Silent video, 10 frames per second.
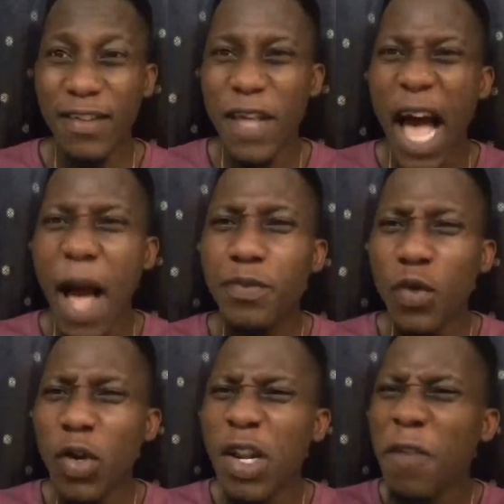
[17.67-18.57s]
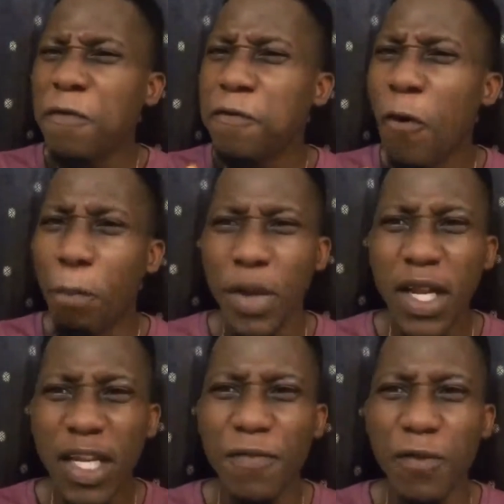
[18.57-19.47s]
It's absolutely
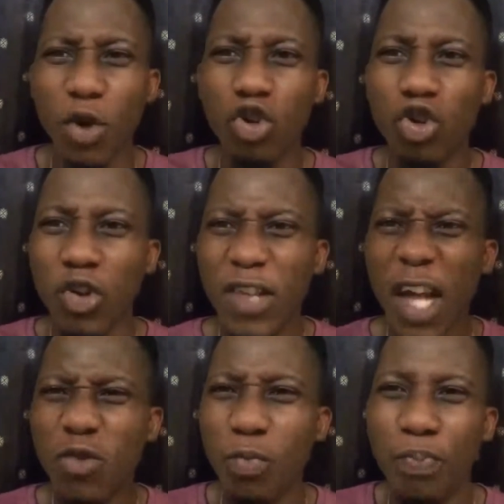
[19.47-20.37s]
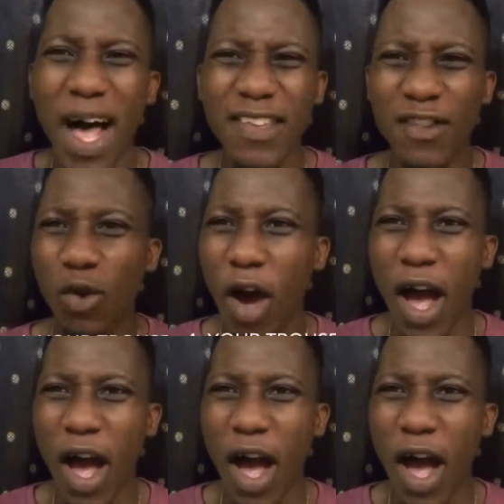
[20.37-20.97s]
forbidden for your trouser to pass your